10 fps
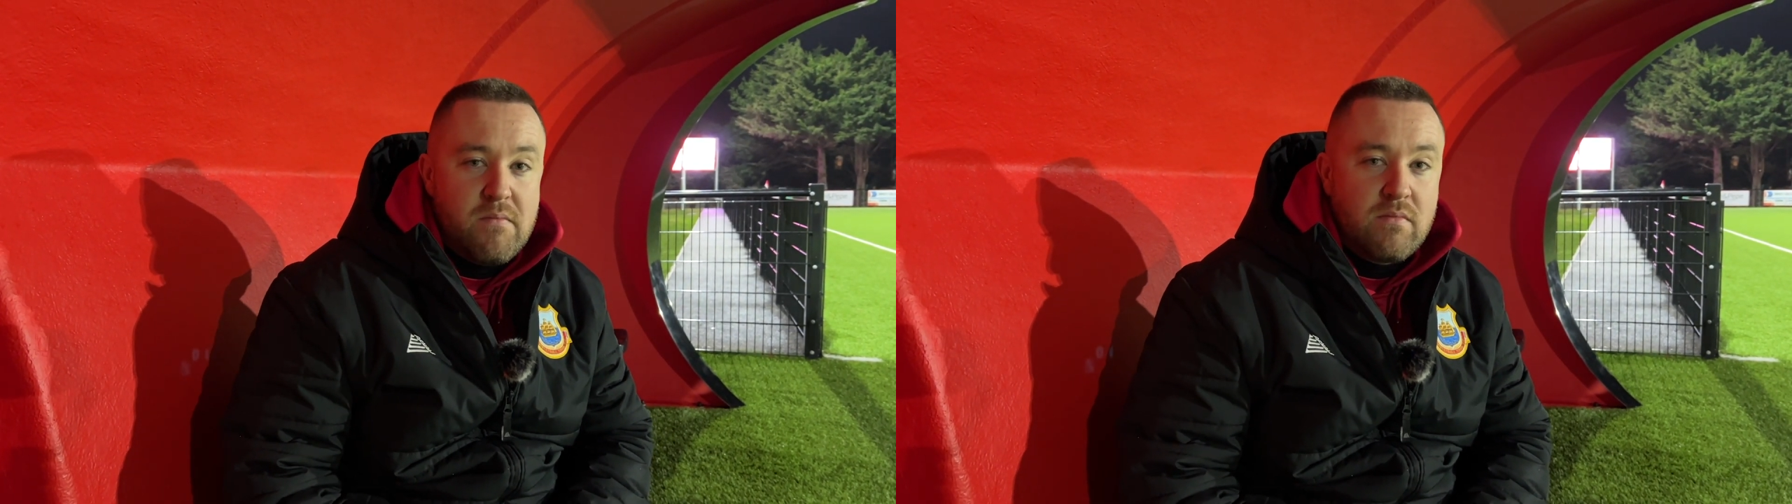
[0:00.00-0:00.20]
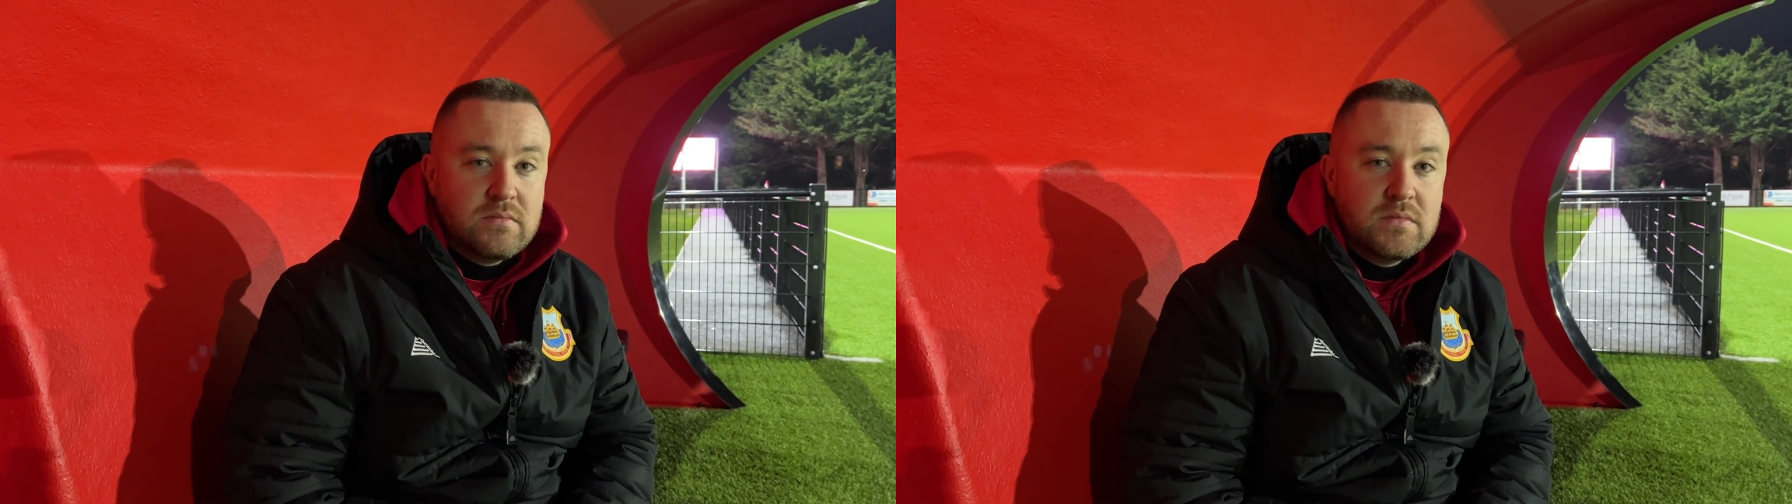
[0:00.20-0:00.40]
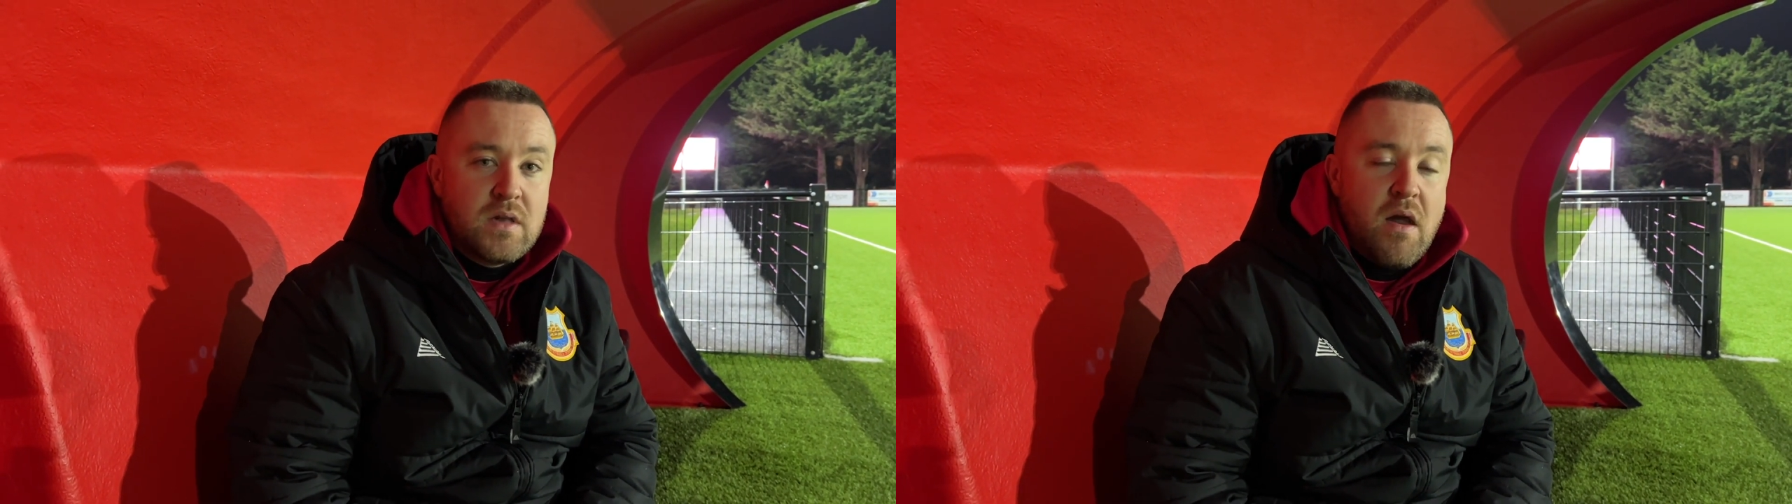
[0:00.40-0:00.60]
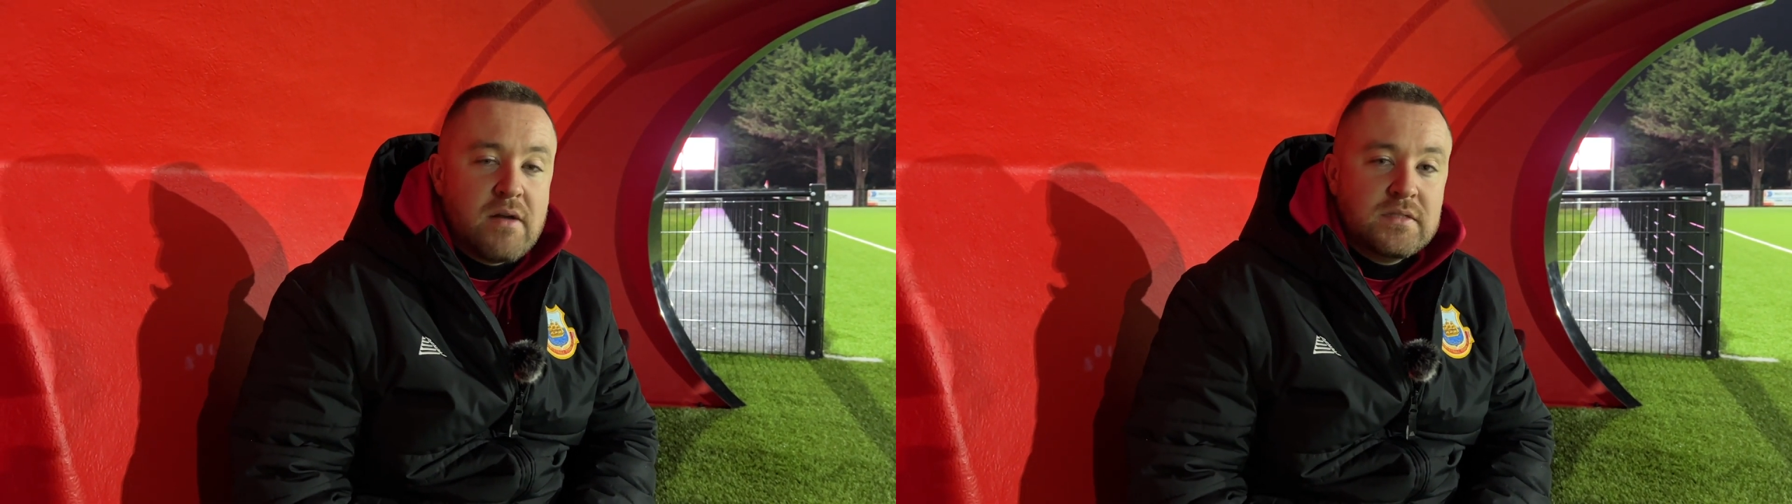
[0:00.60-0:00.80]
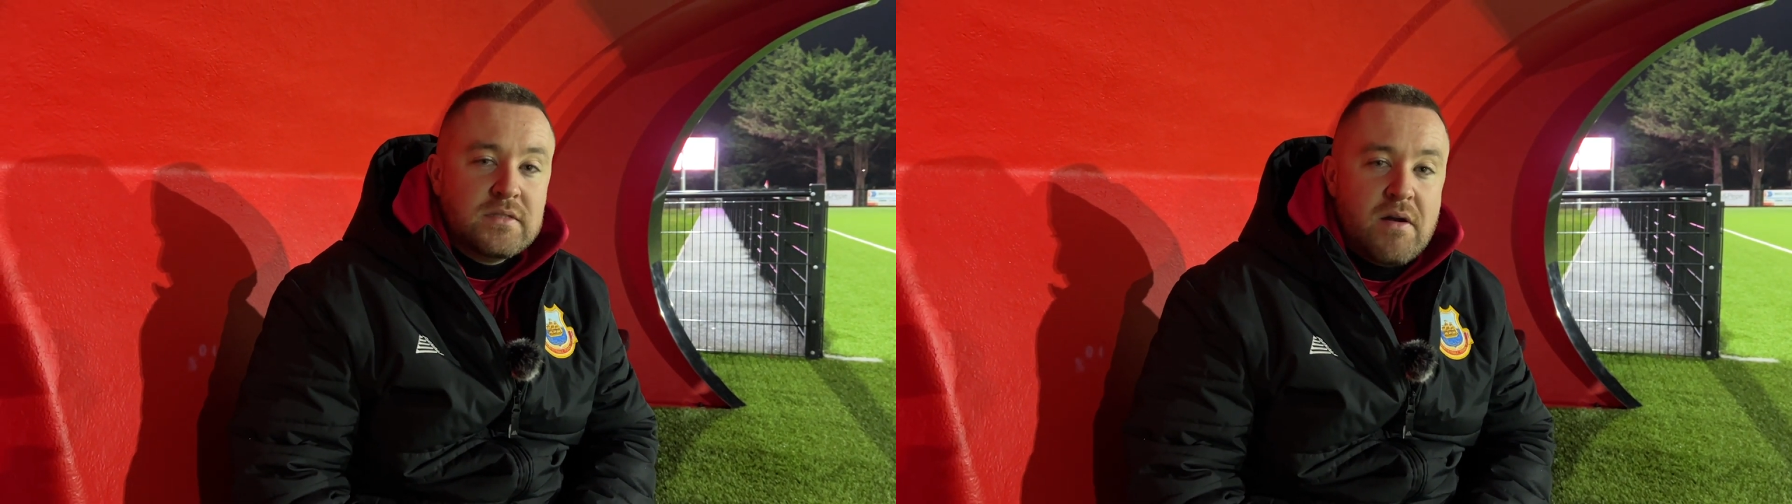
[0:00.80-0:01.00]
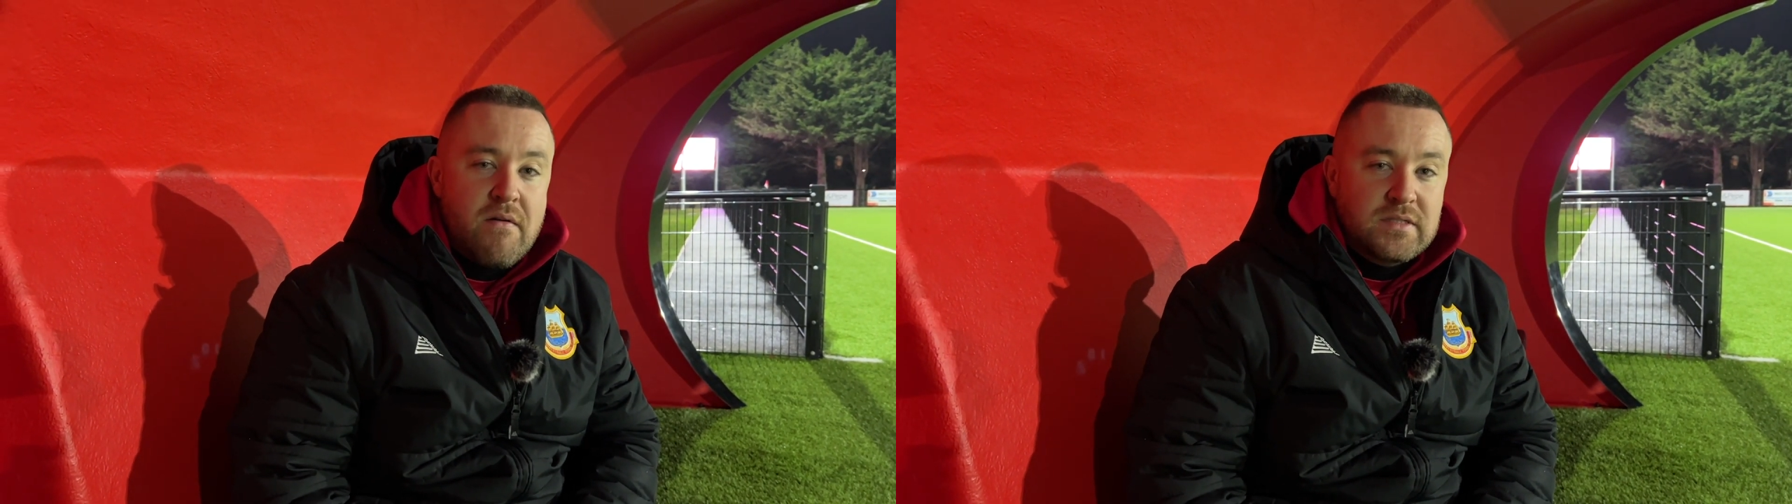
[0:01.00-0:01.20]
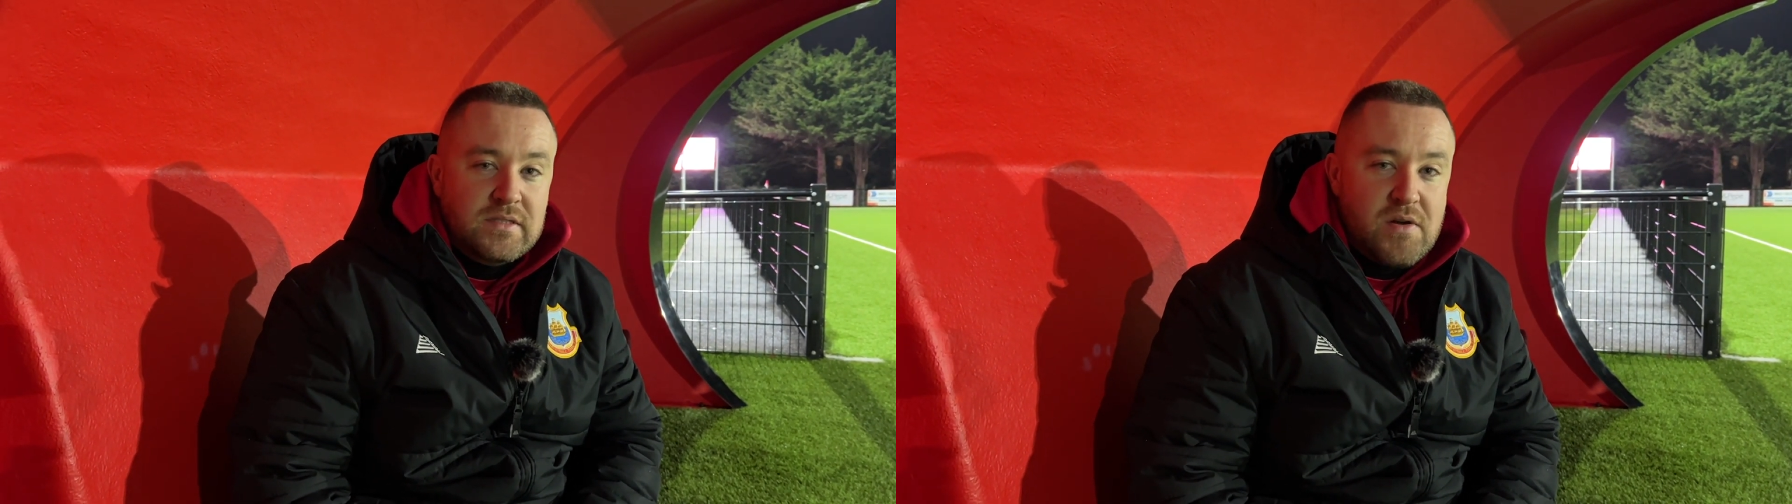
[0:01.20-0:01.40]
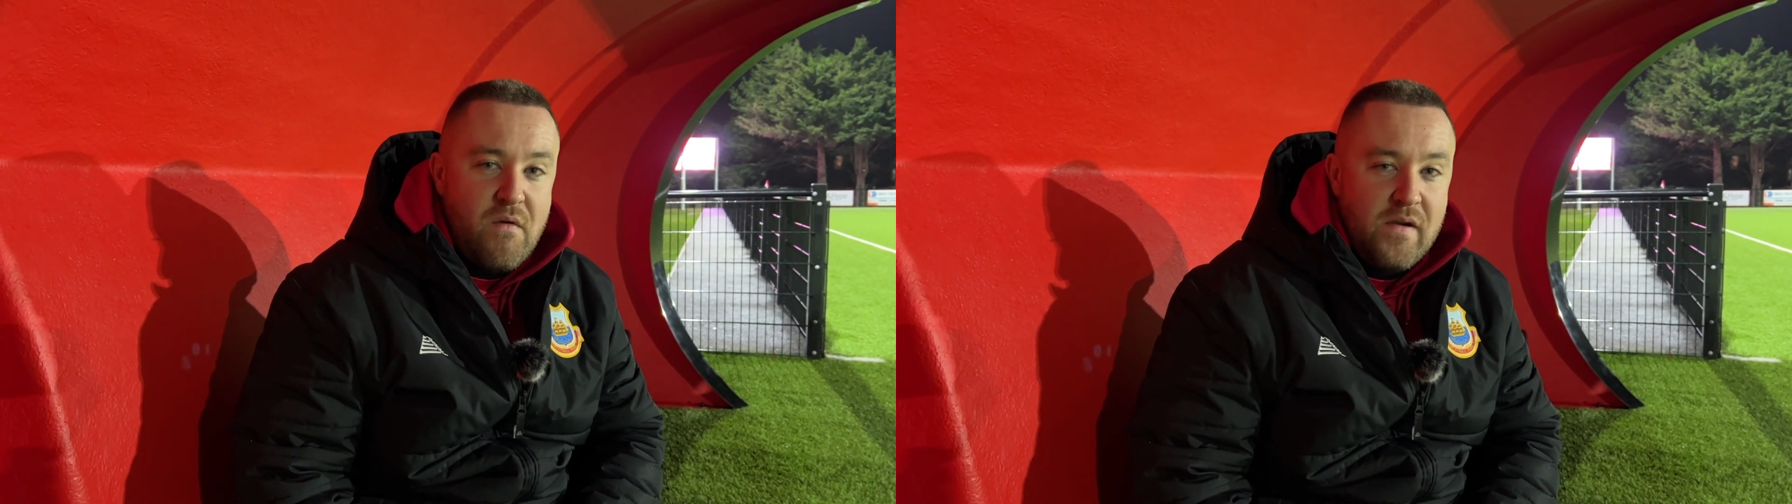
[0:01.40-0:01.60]
Yeah, and obviously second half, a range
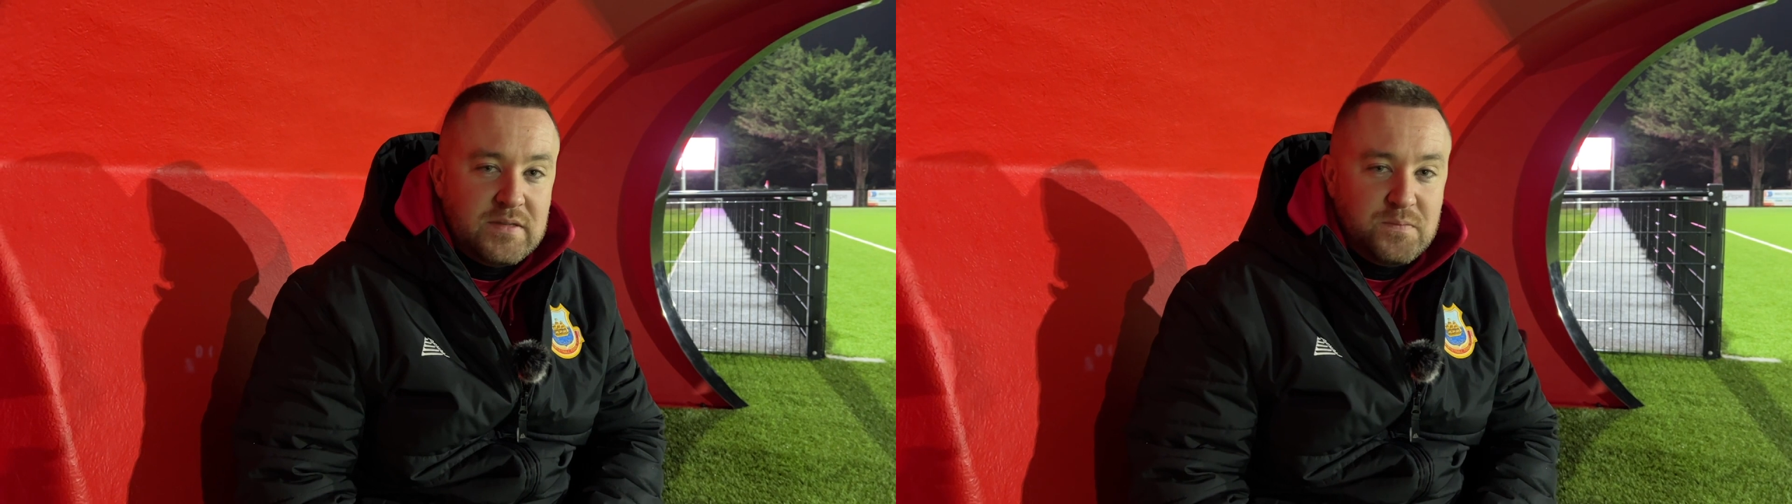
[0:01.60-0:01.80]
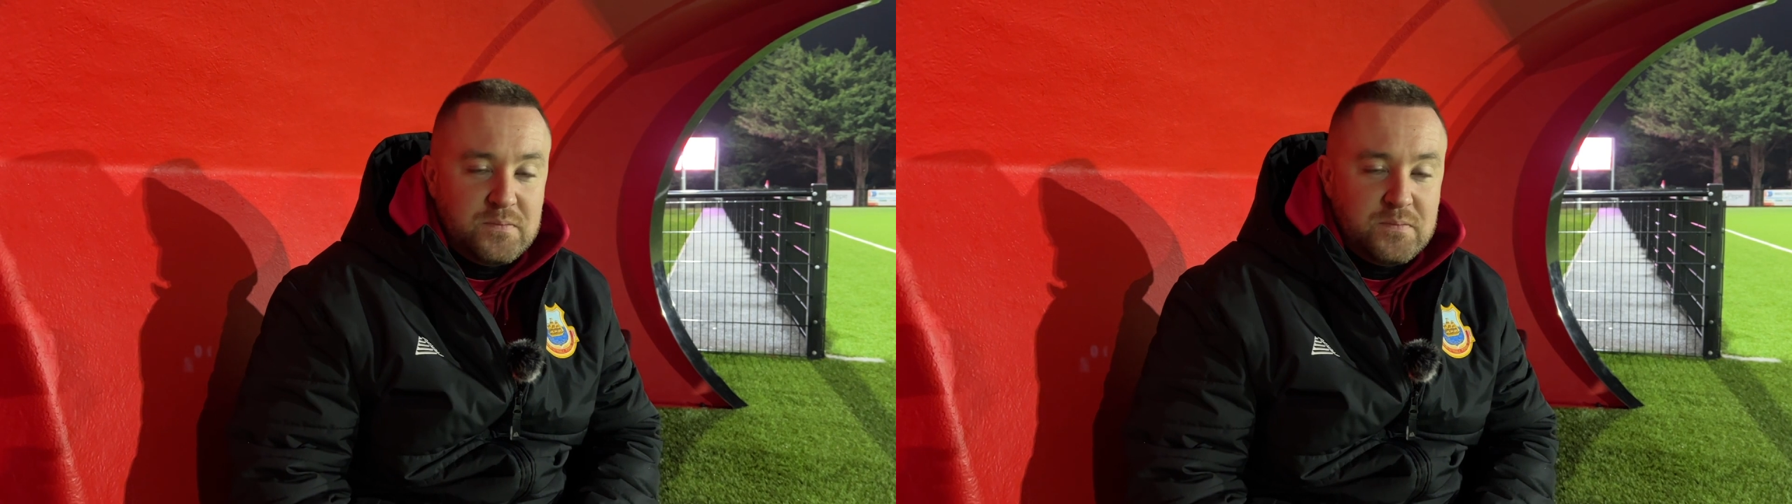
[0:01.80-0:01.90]
of scorers.